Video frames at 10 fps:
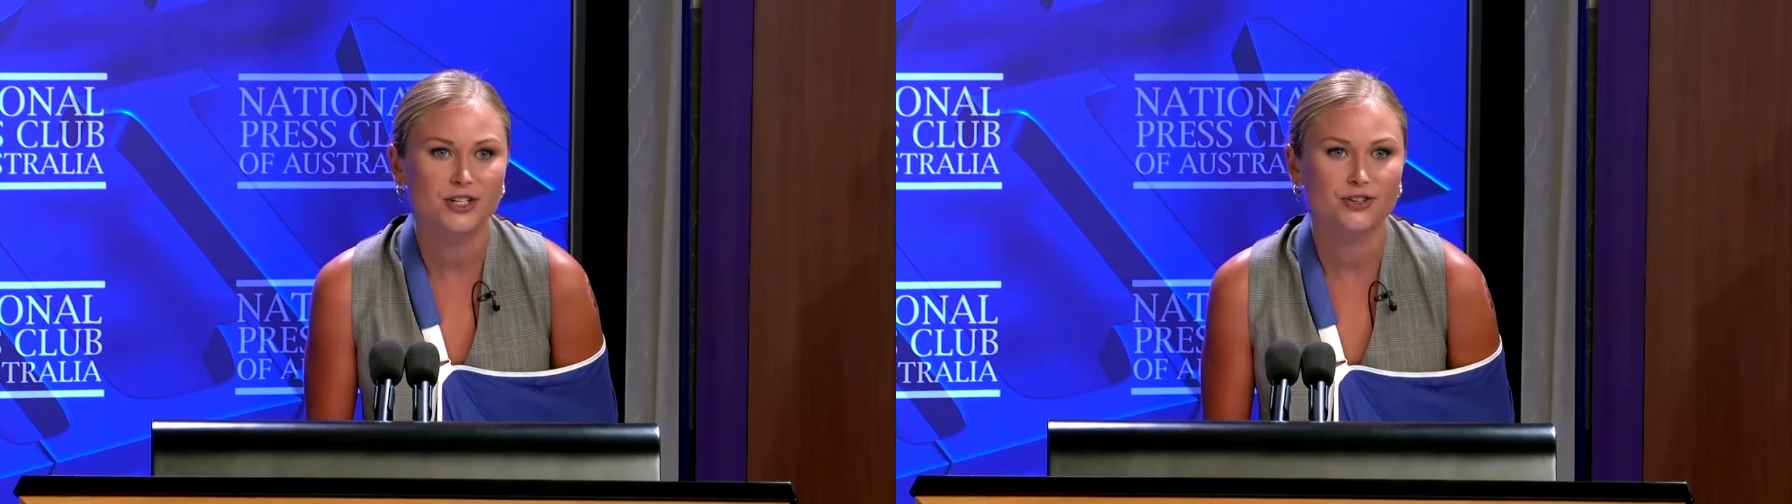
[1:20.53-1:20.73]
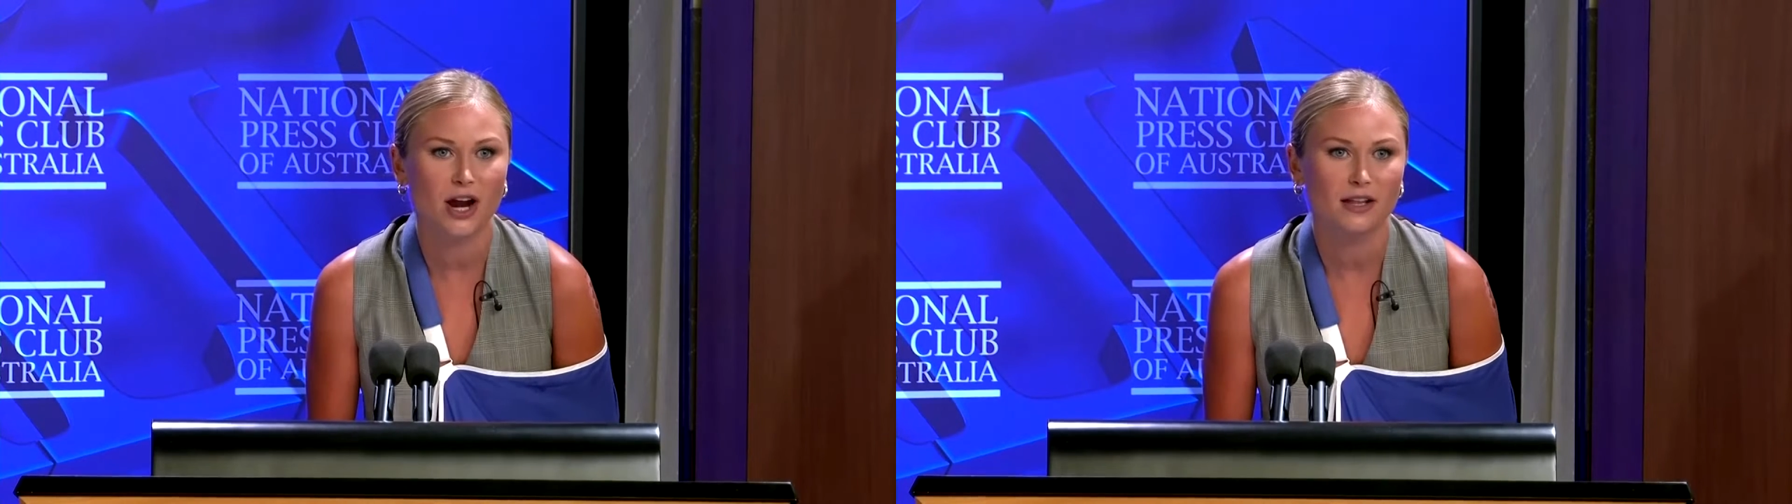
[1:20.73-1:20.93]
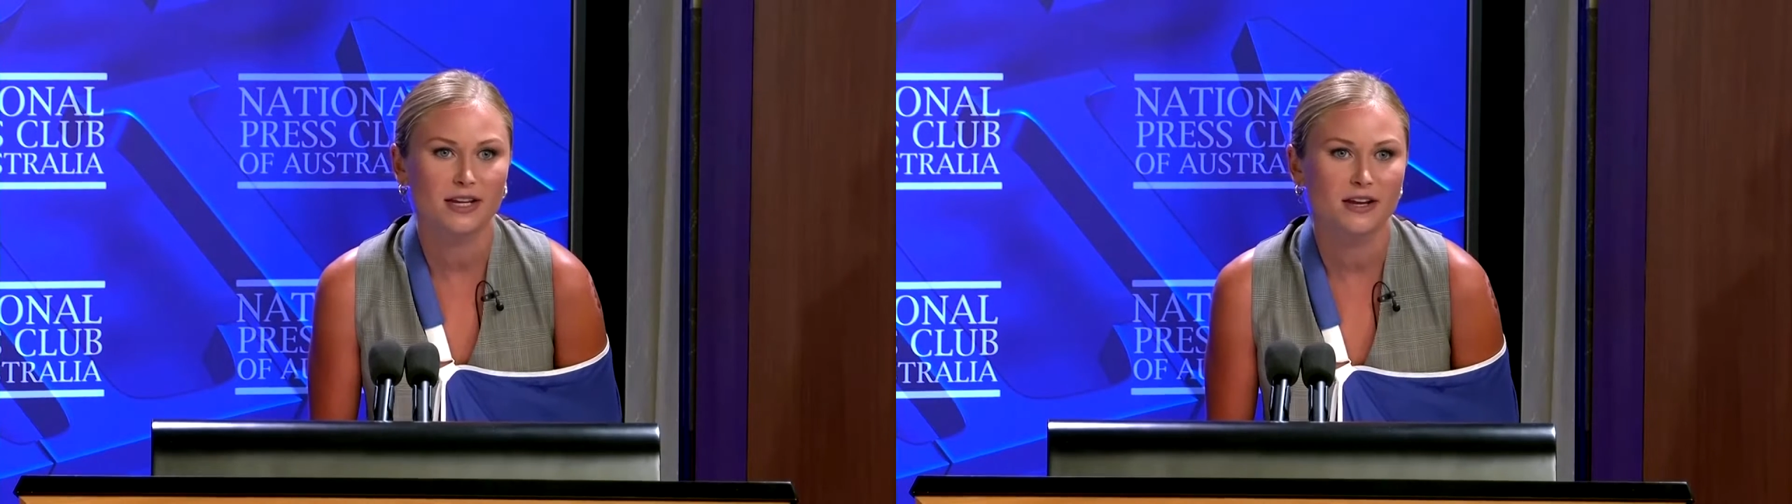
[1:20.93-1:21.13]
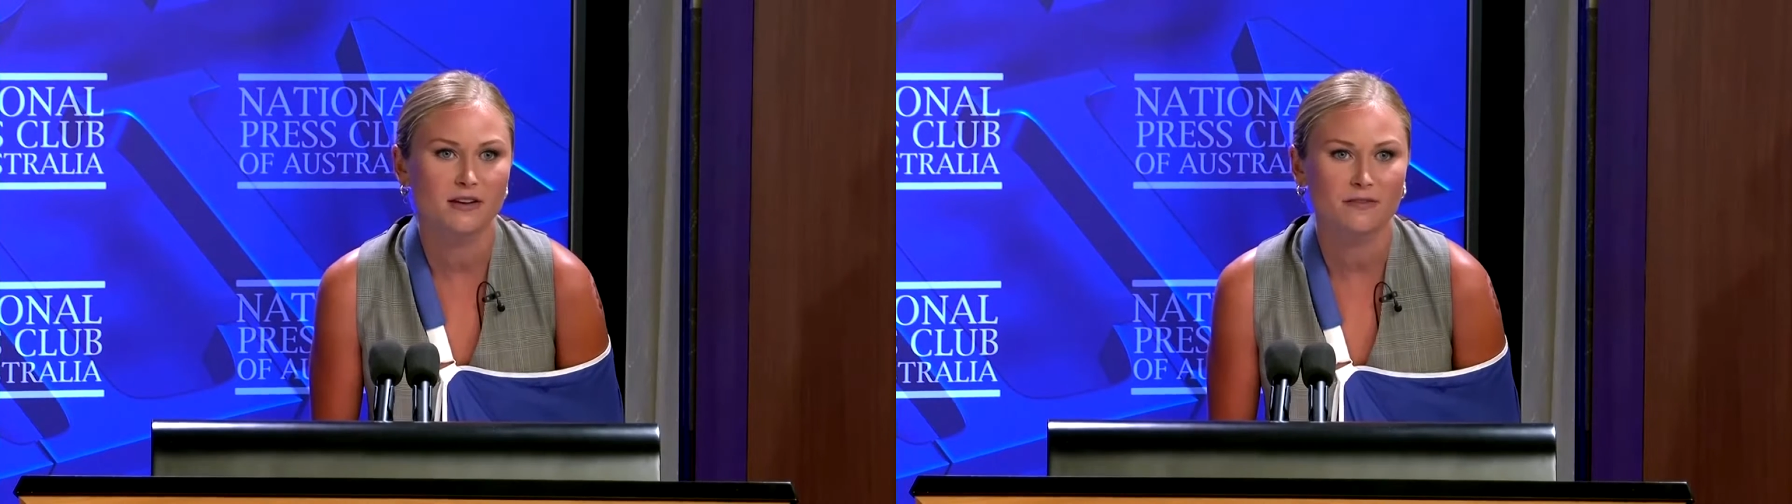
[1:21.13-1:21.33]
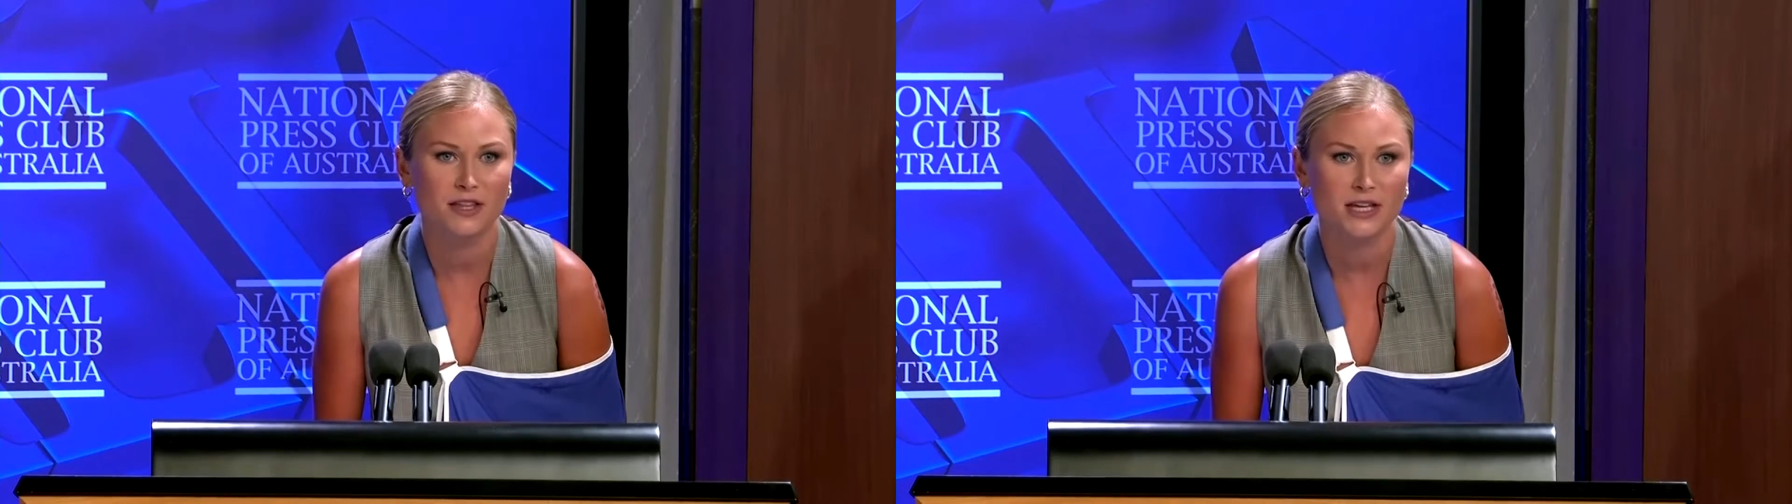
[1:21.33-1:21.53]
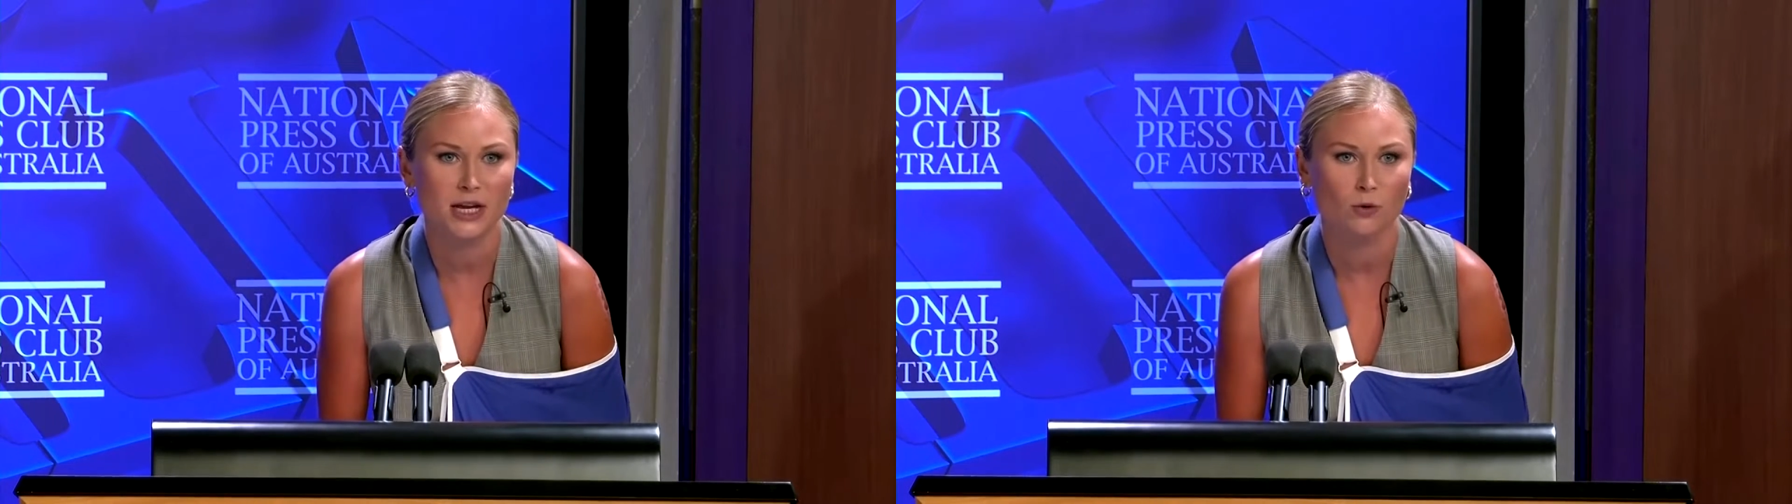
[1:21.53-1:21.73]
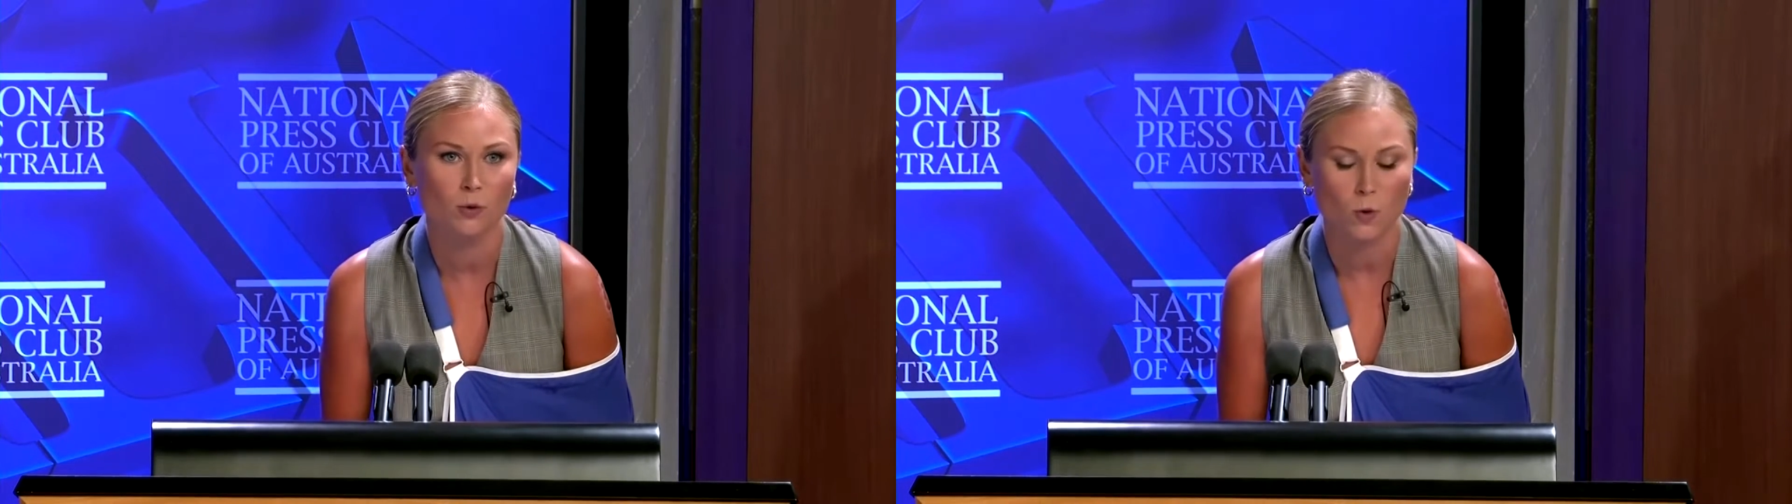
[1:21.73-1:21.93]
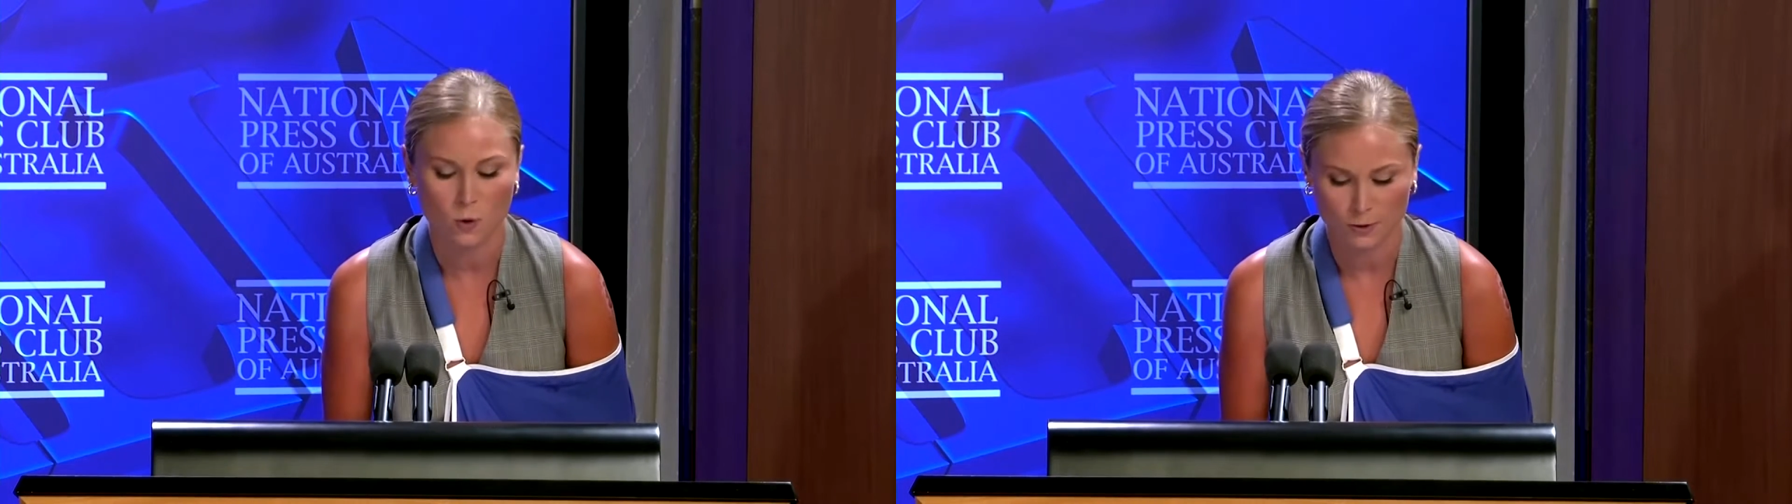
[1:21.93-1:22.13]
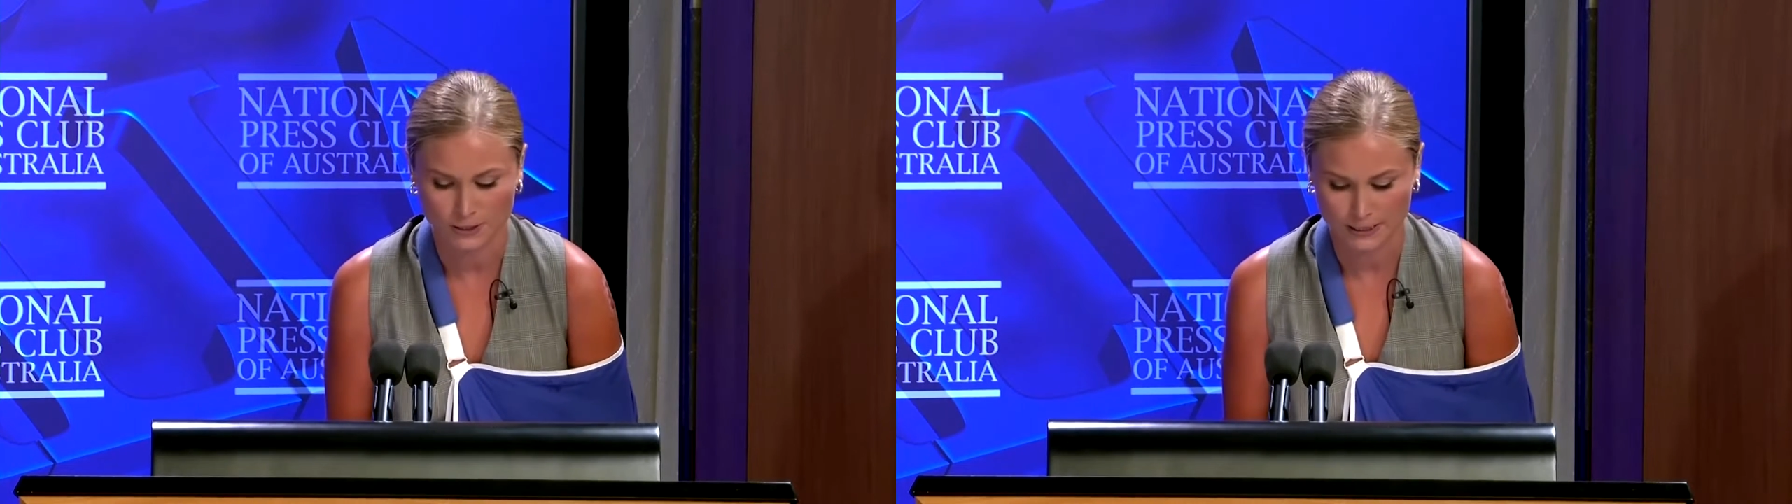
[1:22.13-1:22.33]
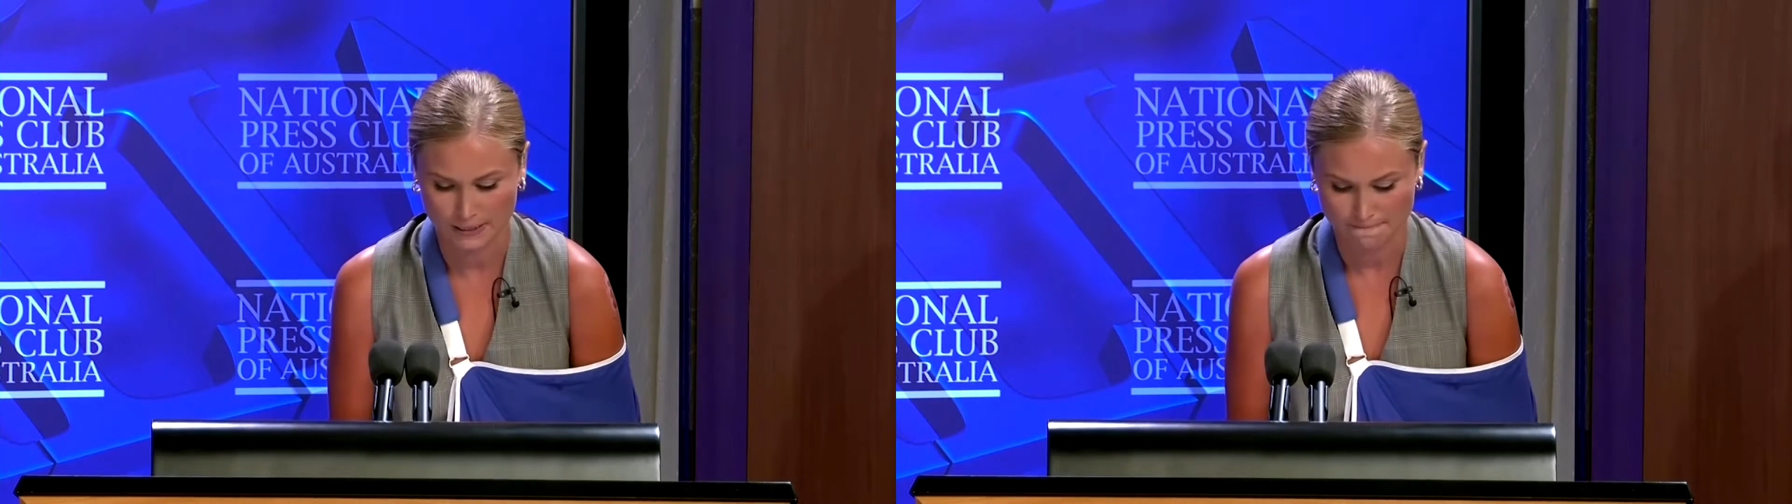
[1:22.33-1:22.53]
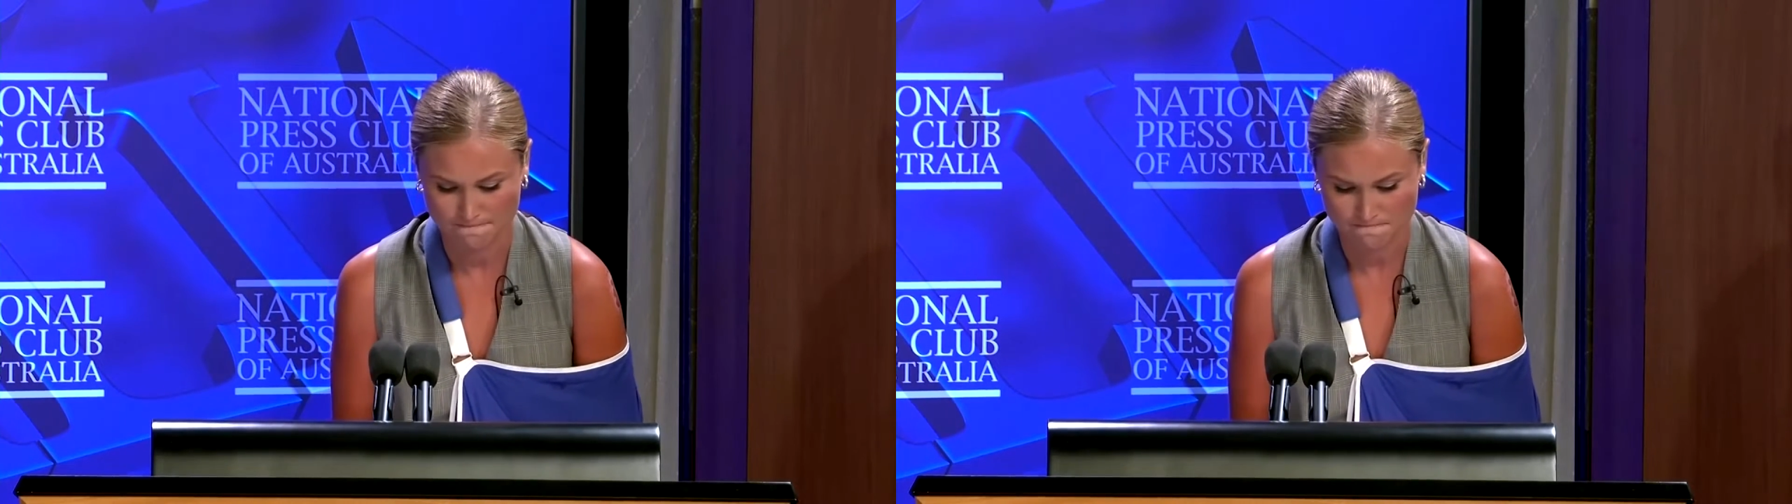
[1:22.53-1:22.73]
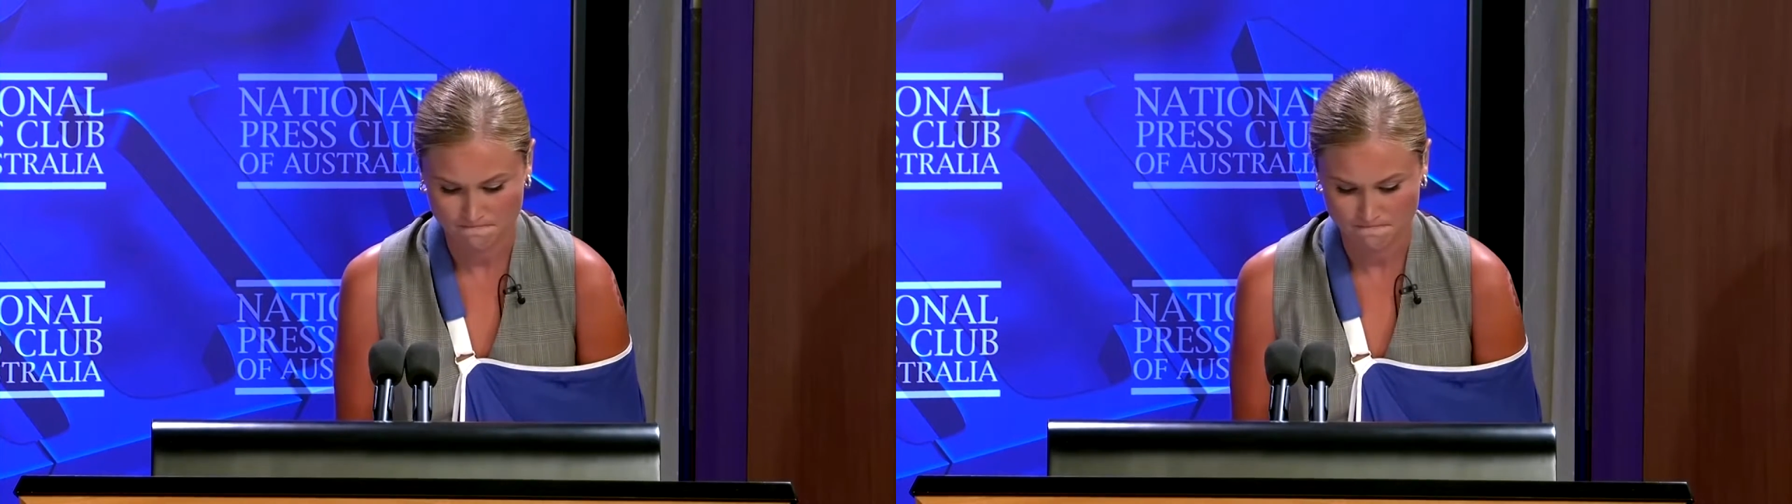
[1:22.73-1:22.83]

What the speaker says: Australian of the Year awards.